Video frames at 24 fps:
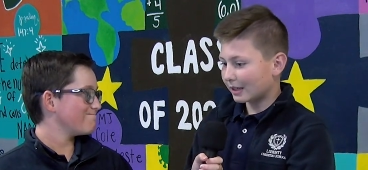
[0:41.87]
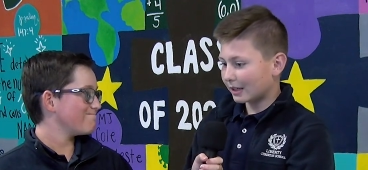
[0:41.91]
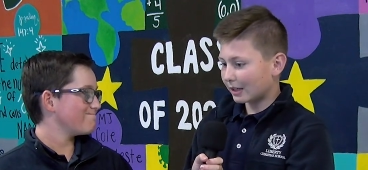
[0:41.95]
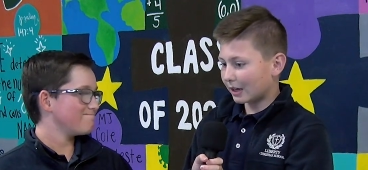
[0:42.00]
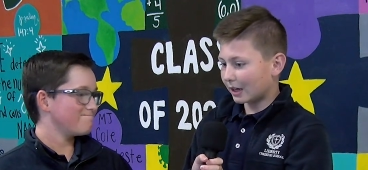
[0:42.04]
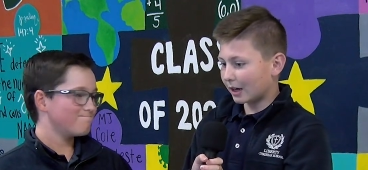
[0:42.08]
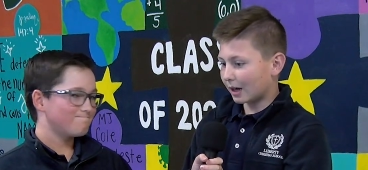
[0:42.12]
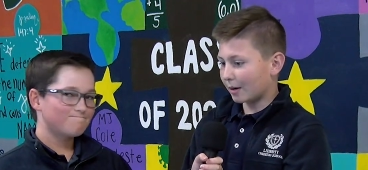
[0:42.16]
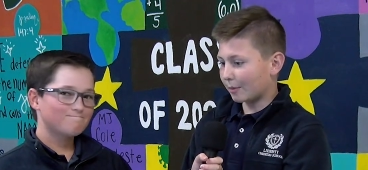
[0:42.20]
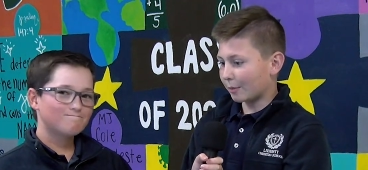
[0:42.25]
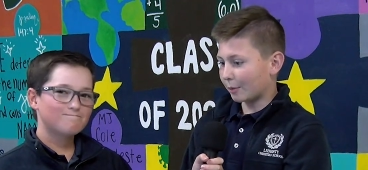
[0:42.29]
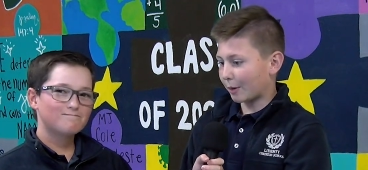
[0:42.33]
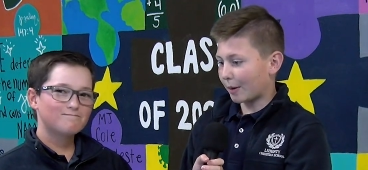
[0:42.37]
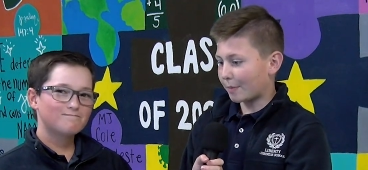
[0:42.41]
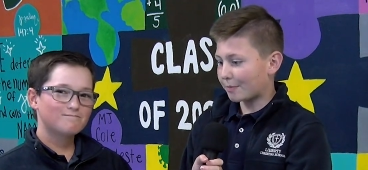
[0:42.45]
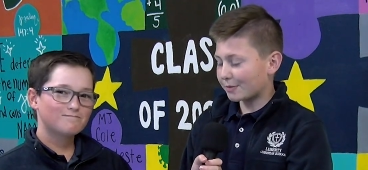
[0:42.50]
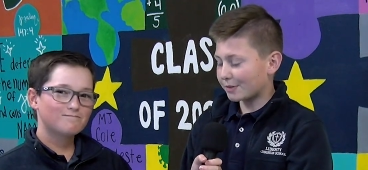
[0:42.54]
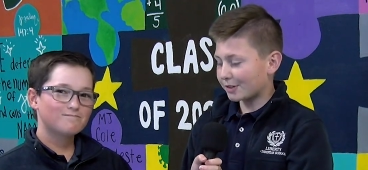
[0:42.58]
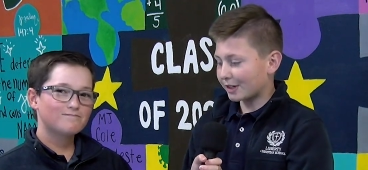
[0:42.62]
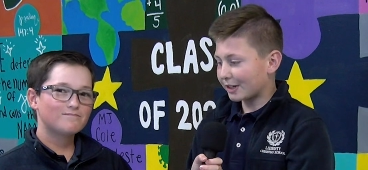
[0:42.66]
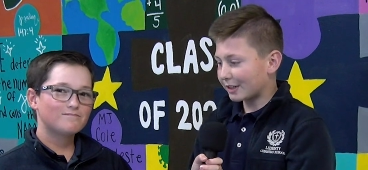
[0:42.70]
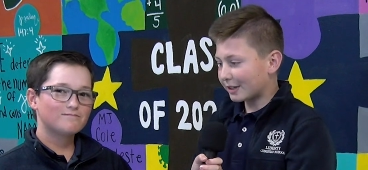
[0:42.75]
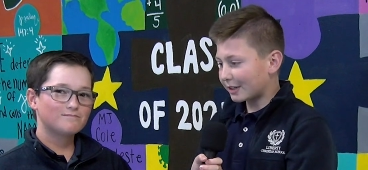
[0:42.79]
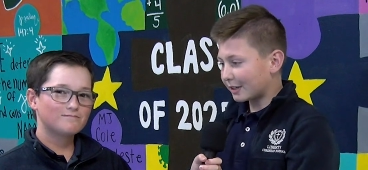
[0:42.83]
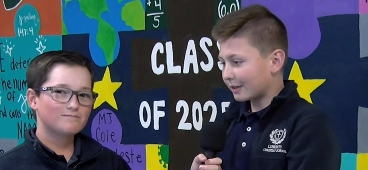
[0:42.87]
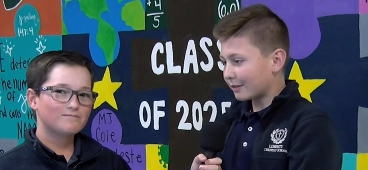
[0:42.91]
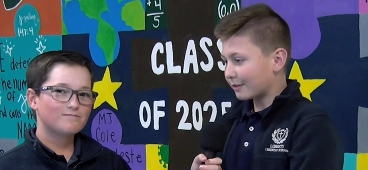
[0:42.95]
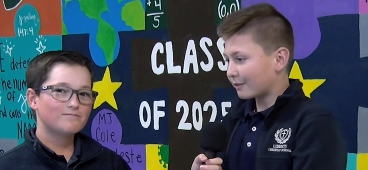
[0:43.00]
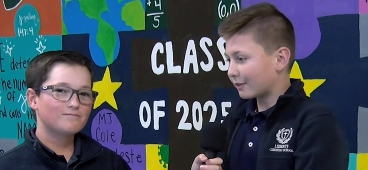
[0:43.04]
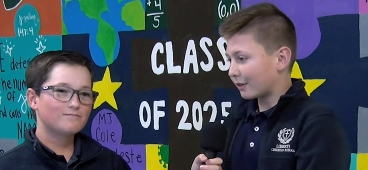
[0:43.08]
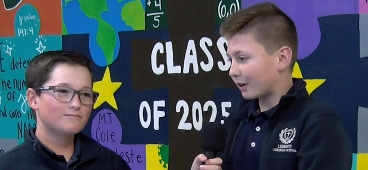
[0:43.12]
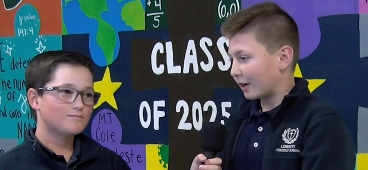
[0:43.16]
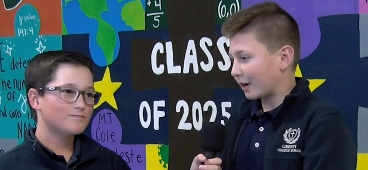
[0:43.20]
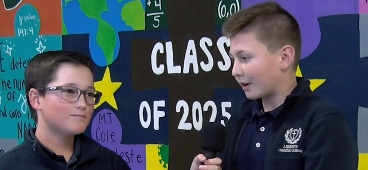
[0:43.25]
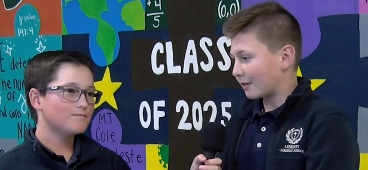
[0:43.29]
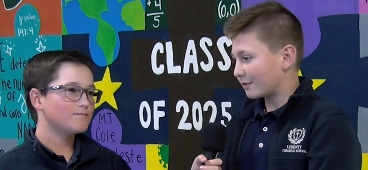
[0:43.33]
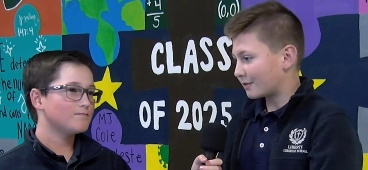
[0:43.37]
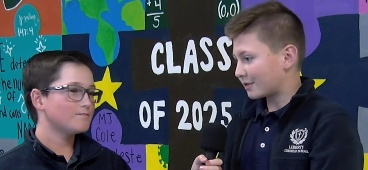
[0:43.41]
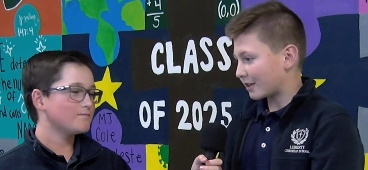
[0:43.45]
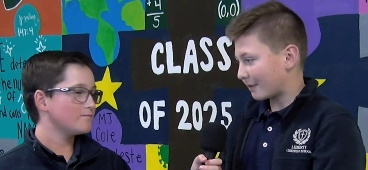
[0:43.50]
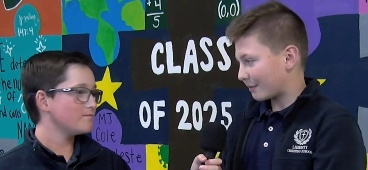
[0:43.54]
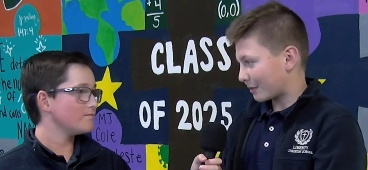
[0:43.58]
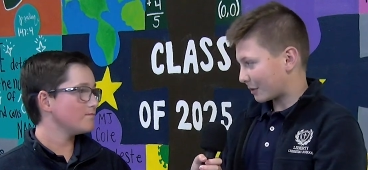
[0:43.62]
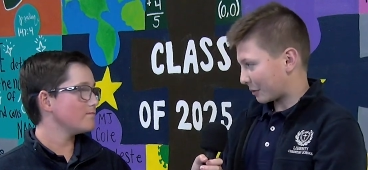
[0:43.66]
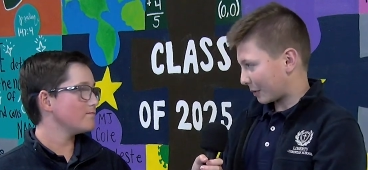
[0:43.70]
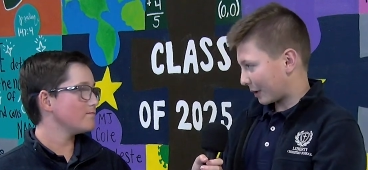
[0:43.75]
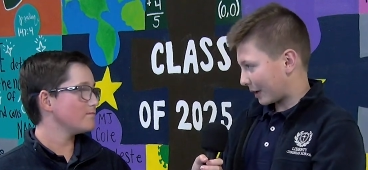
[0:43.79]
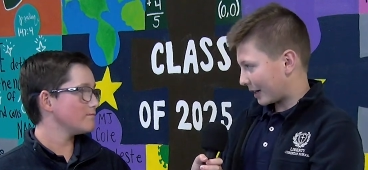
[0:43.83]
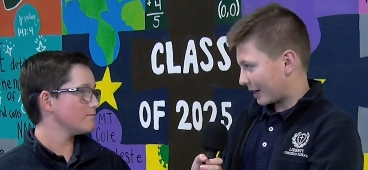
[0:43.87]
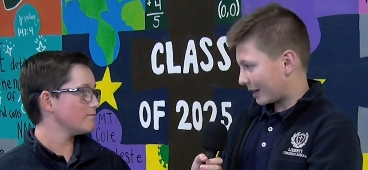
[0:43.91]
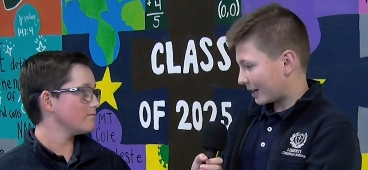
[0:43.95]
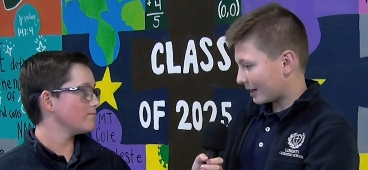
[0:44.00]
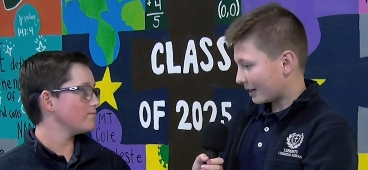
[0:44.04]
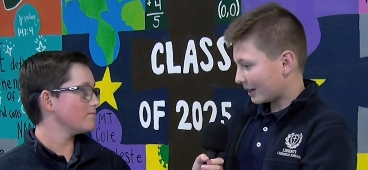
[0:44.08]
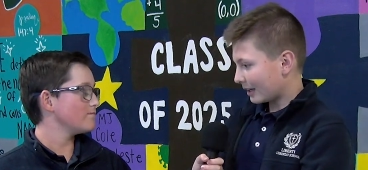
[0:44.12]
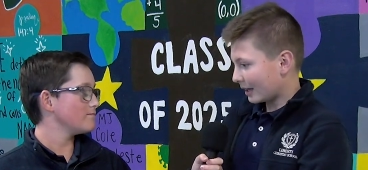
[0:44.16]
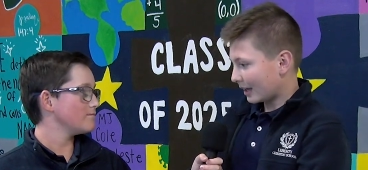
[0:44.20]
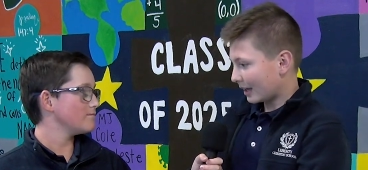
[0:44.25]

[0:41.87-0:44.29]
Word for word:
Speaker 1: um, a representative of seventh grade